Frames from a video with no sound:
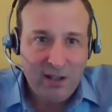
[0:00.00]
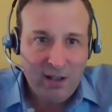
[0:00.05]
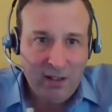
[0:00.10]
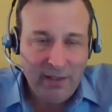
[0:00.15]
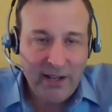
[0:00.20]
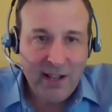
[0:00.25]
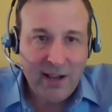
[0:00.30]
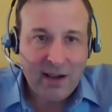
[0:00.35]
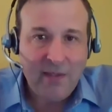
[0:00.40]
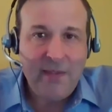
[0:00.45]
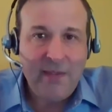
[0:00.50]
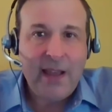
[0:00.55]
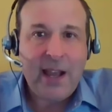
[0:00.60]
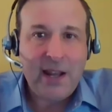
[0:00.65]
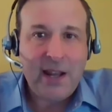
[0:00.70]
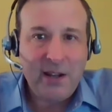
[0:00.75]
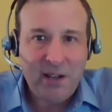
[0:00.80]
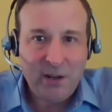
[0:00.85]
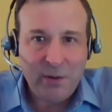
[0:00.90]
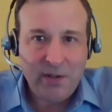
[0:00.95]
click on
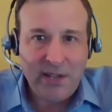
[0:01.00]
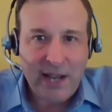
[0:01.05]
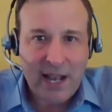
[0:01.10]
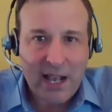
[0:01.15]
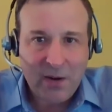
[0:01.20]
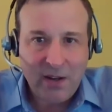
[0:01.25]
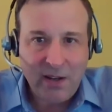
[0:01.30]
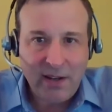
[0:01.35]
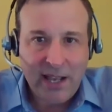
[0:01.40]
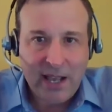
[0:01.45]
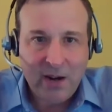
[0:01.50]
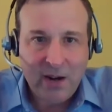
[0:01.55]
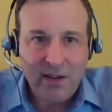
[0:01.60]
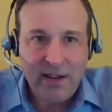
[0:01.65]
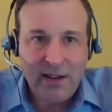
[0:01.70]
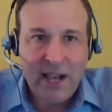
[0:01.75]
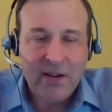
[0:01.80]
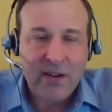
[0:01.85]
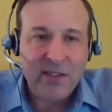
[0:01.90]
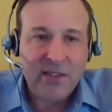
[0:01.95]
that and go down and down
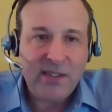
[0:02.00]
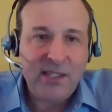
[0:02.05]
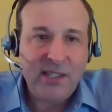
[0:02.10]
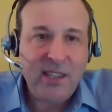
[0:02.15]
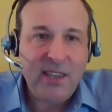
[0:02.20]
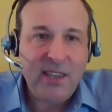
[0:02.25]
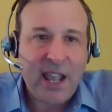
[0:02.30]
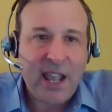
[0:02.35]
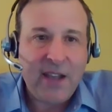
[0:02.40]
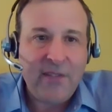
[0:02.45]
and down and see